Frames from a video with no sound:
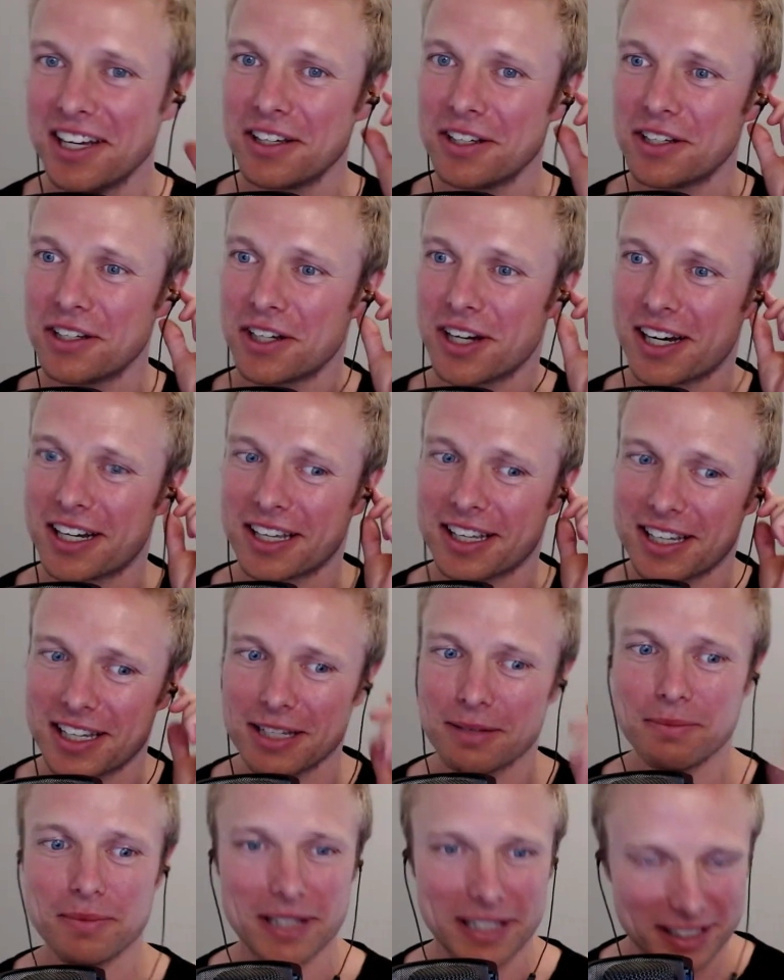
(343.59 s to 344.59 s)
You got to
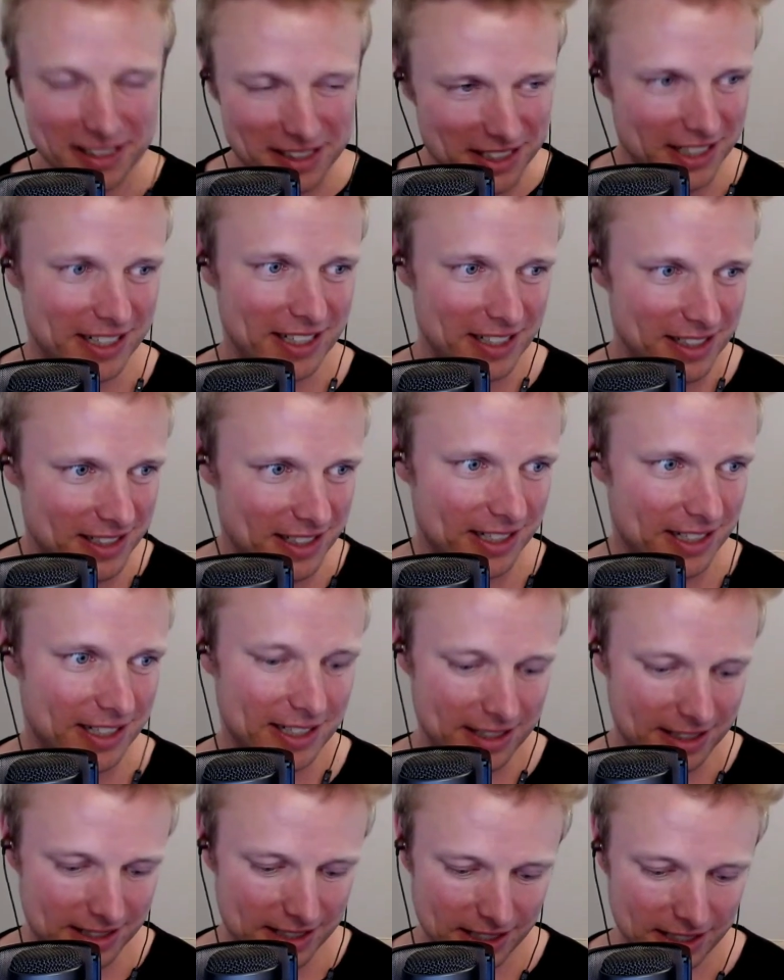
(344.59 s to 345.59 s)
keep like dig,
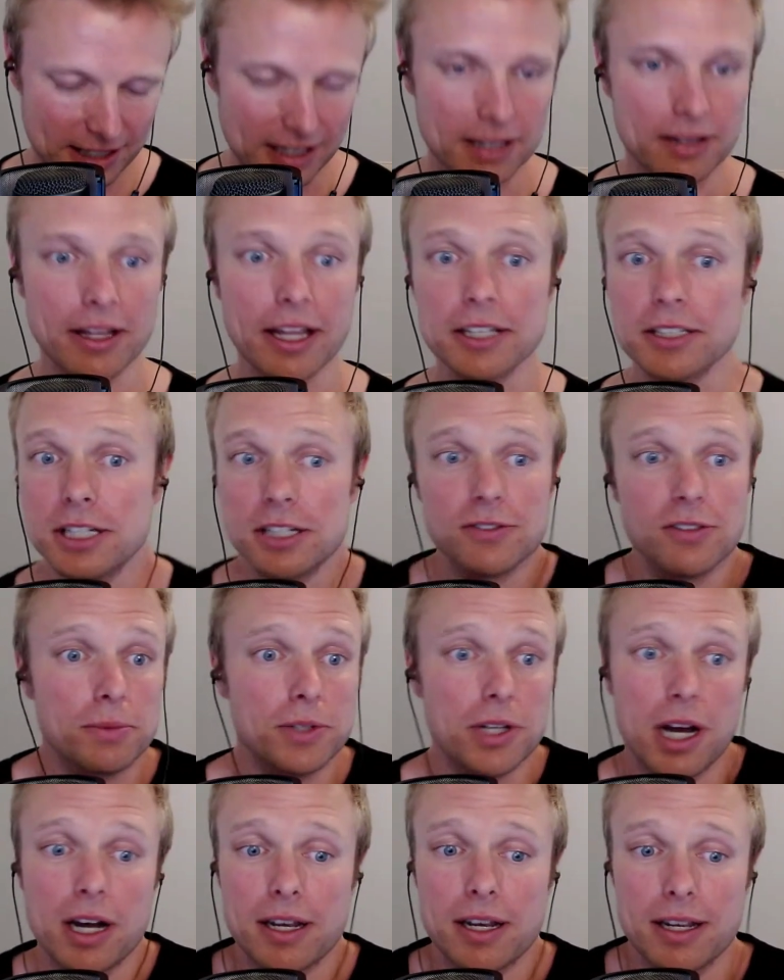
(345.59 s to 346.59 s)
dig, dig, and that's just from
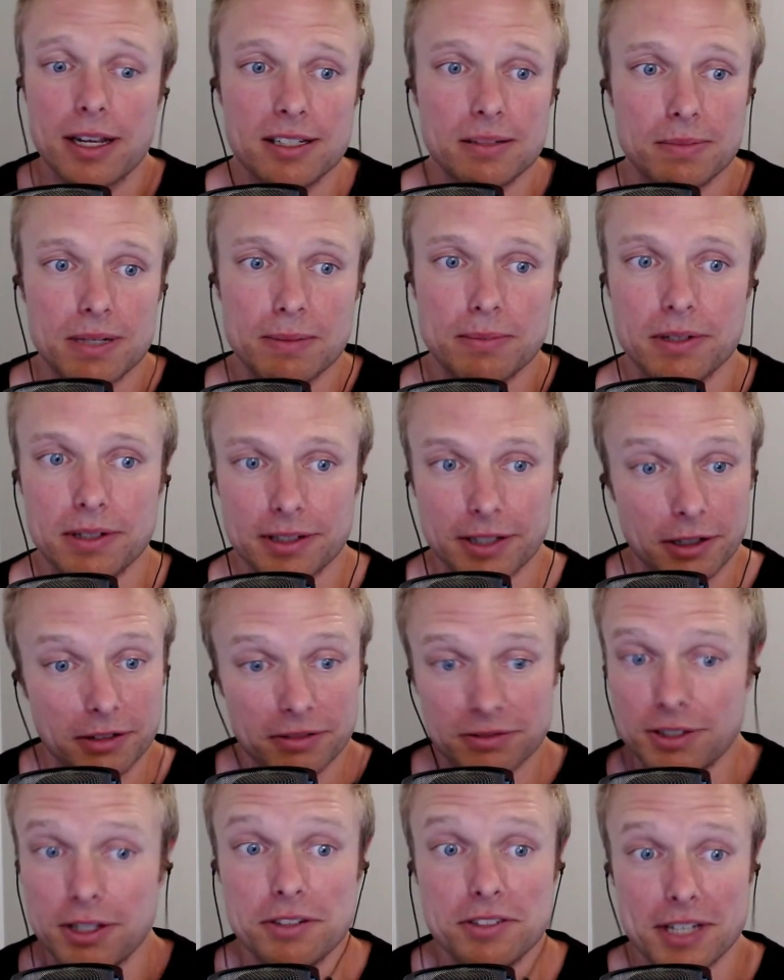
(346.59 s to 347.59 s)
talking to people, and they'll
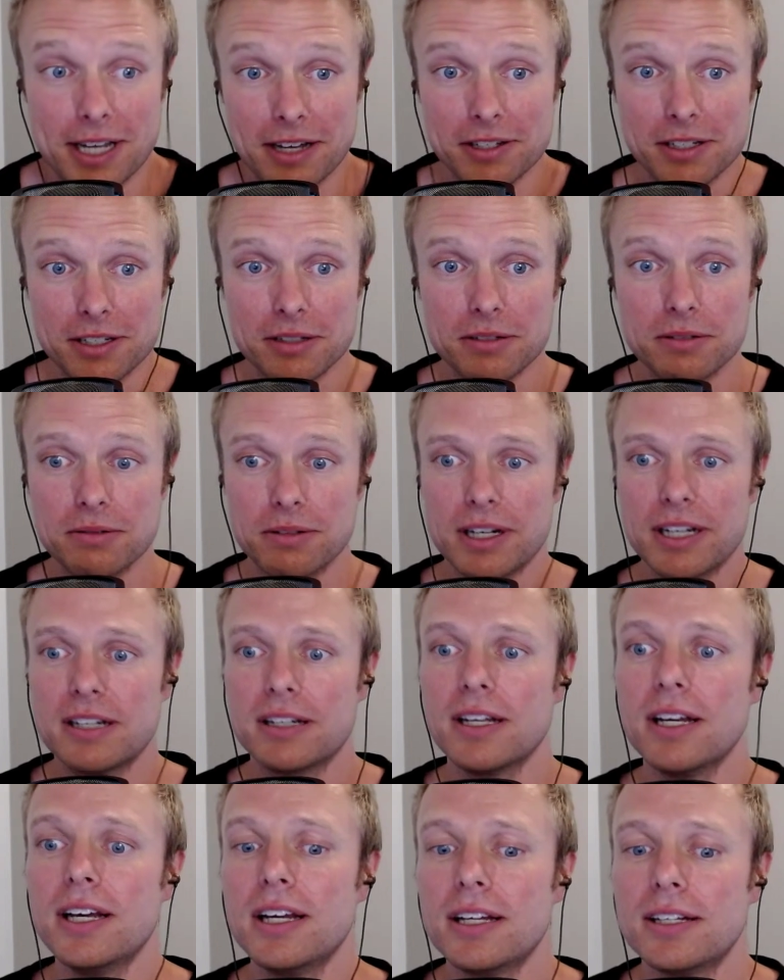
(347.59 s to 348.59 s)
tell you, right?
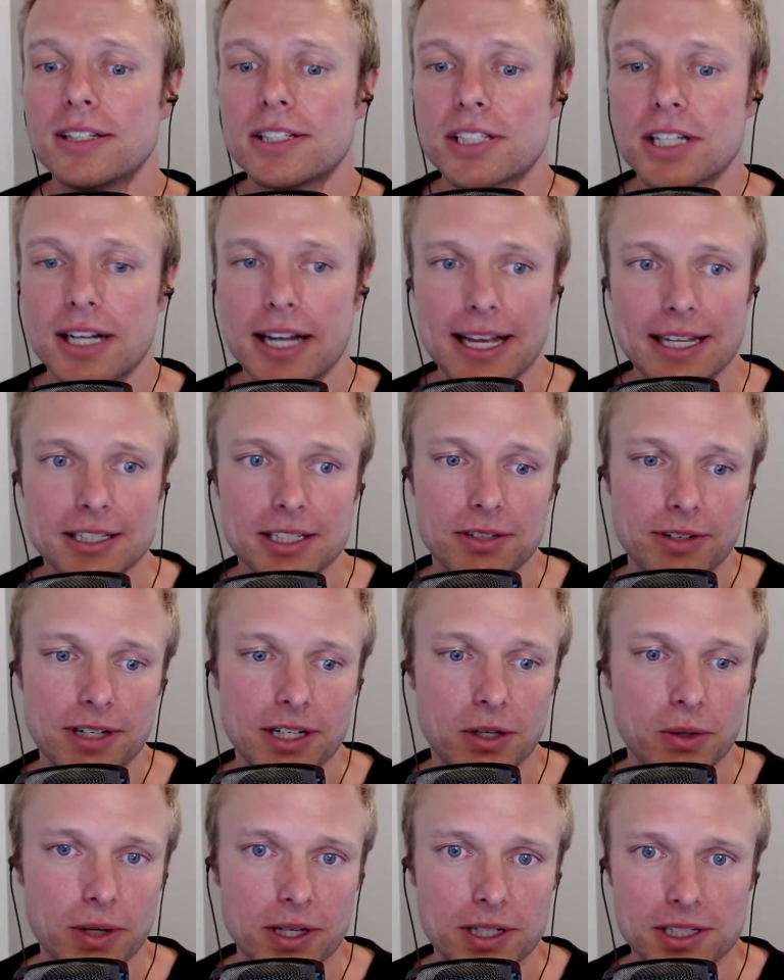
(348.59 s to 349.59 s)
Just got to ask the
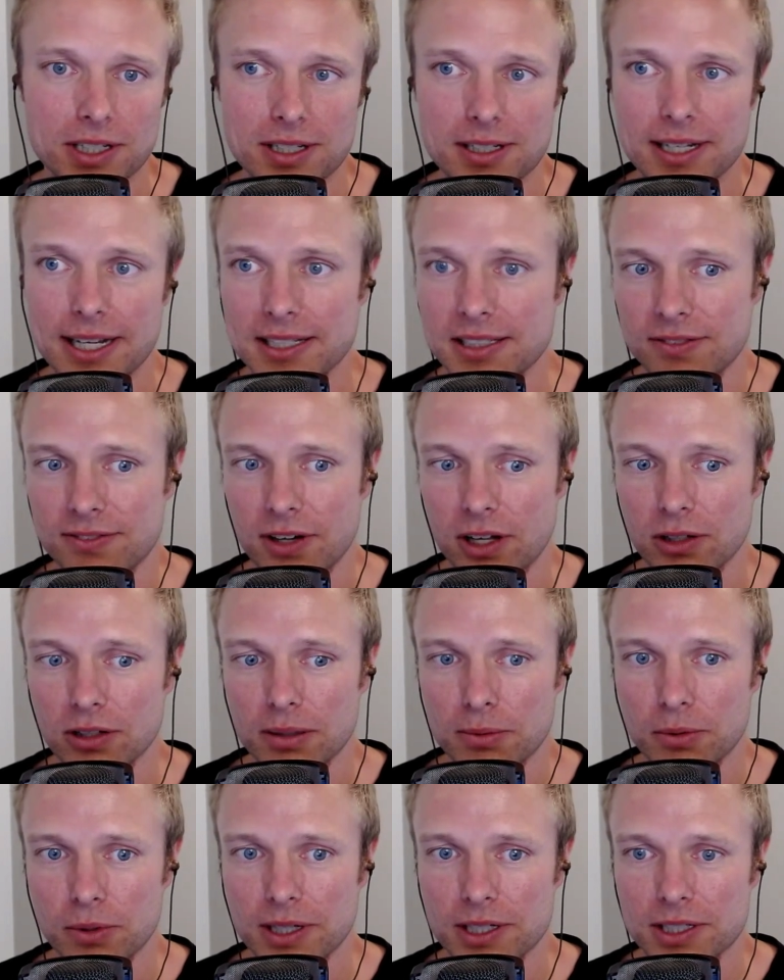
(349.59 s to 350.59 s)
right questions, ask the follow
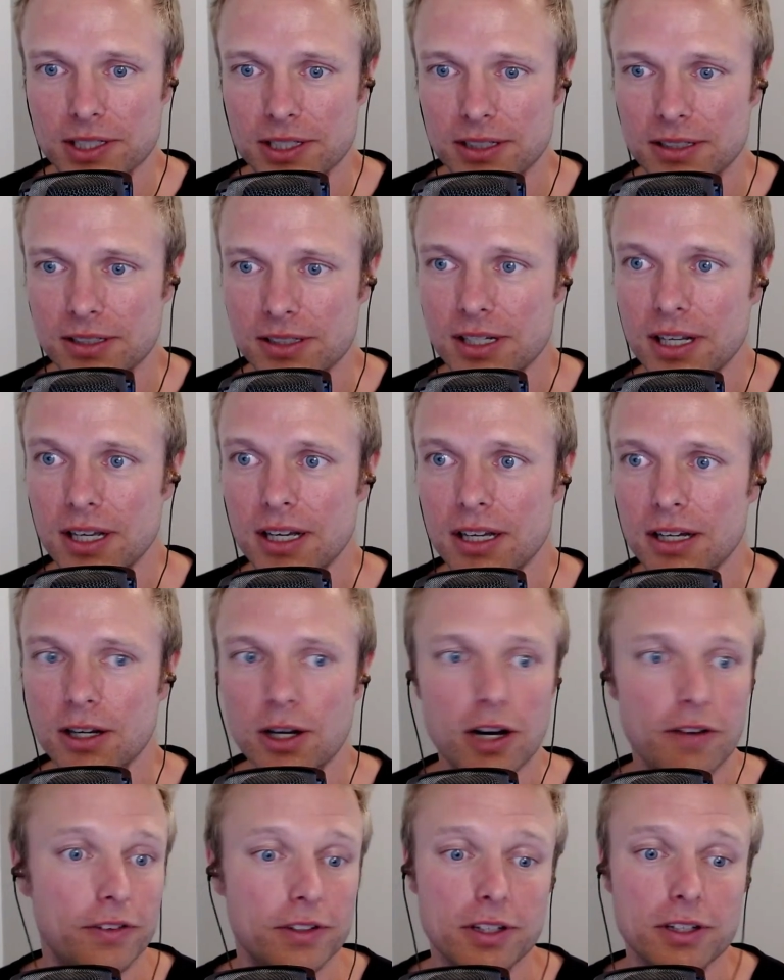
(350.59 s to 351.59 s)
up questions.
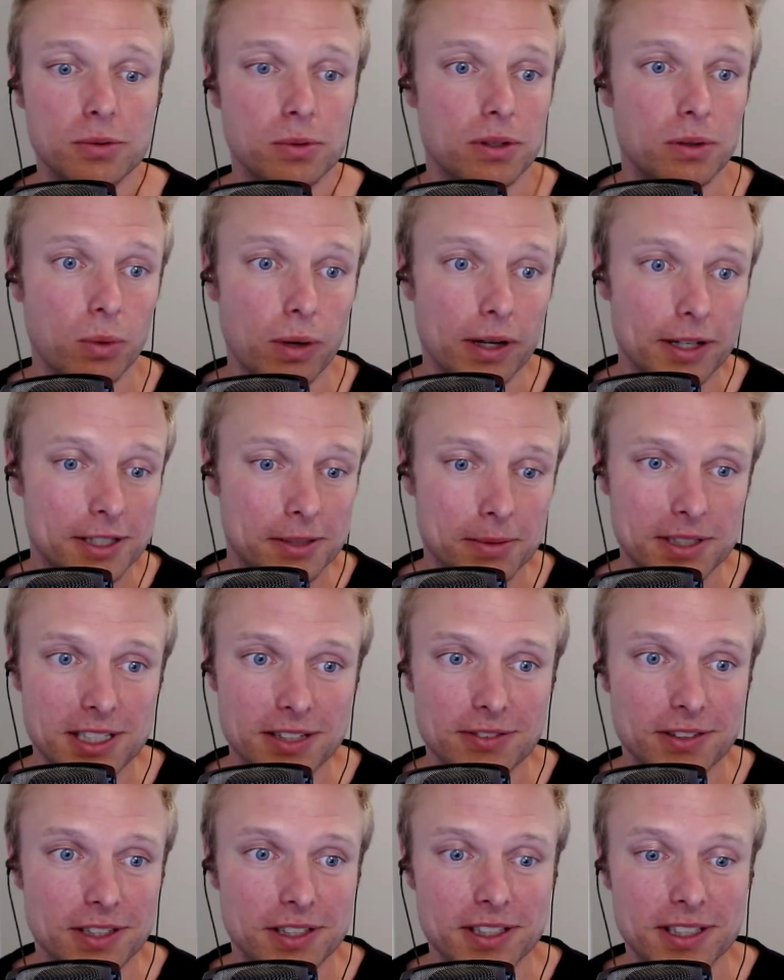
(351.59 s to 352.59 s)
Confidence with what
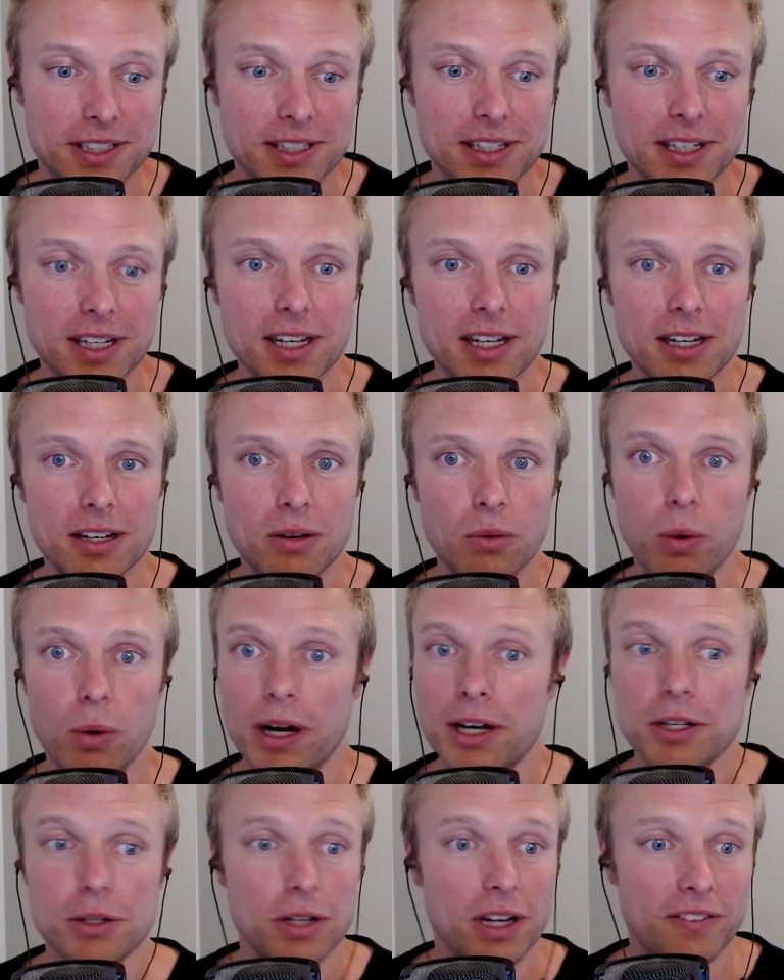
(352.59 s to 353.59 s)
specifically?
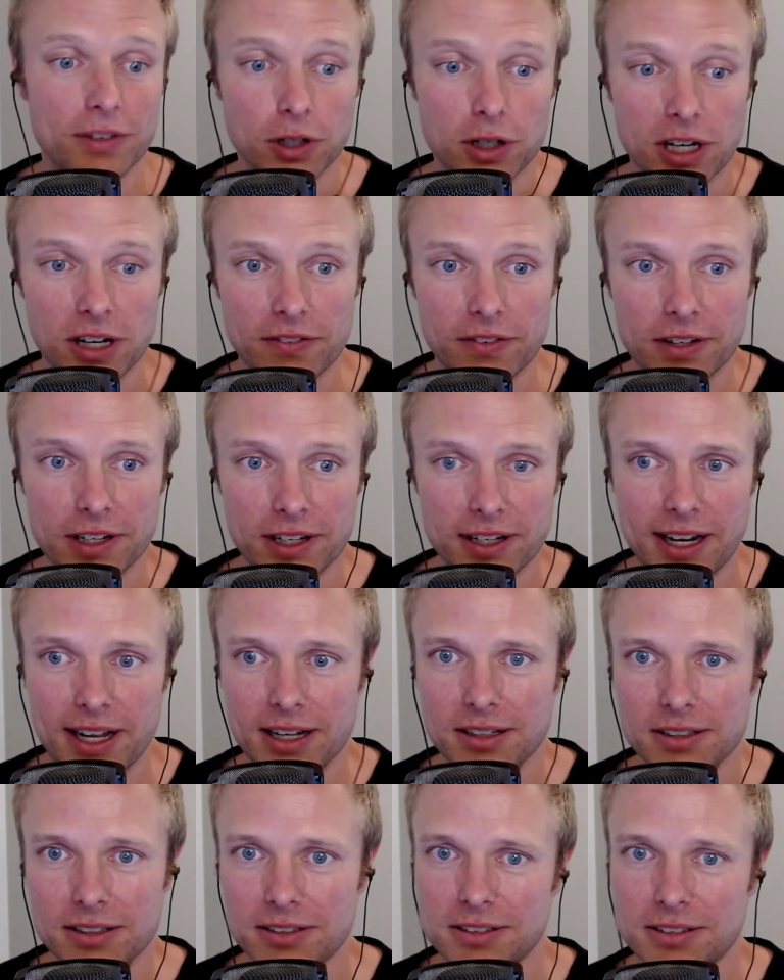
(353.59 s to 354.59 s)
Why do you not feel confident
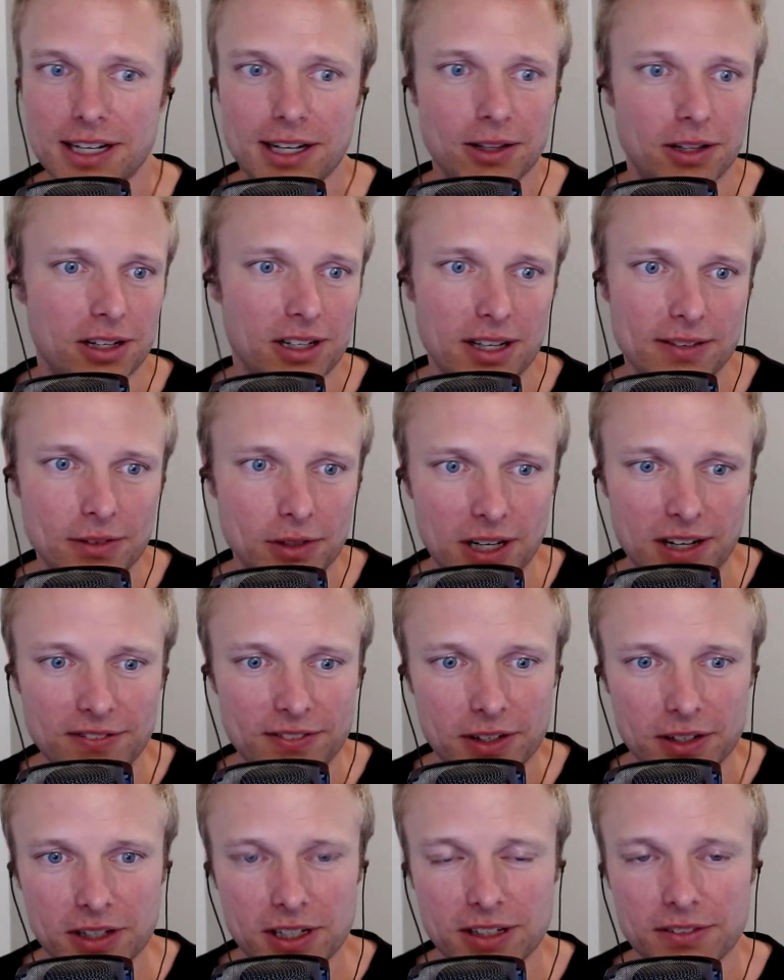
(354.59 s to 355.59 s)
now? How long have you not
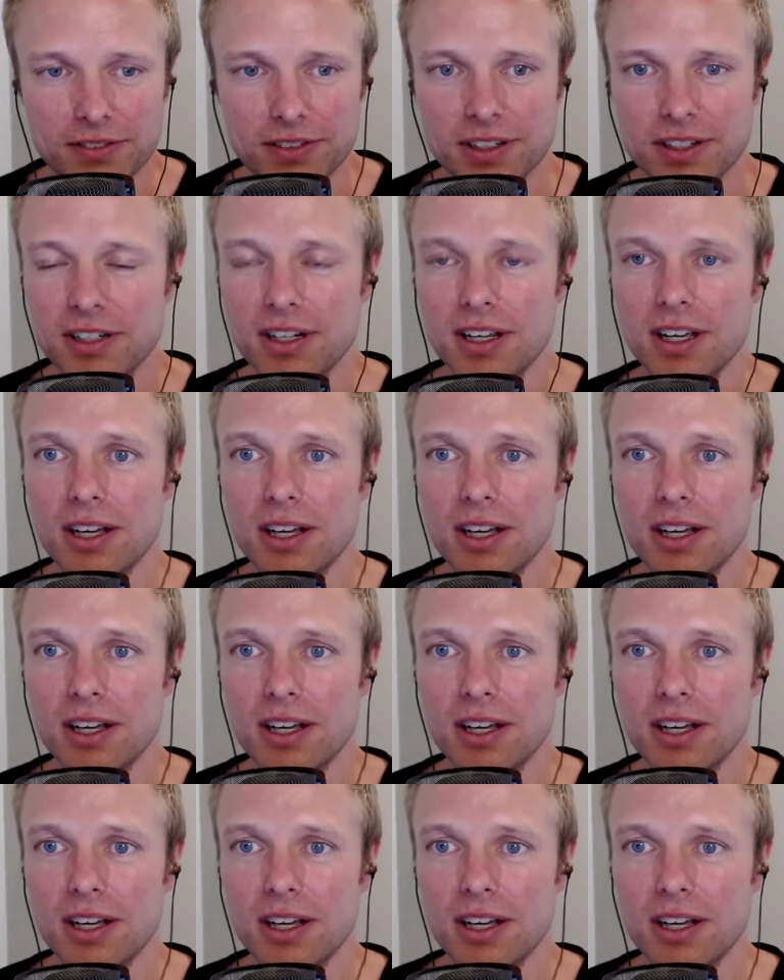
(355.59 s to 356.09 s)
felt confident?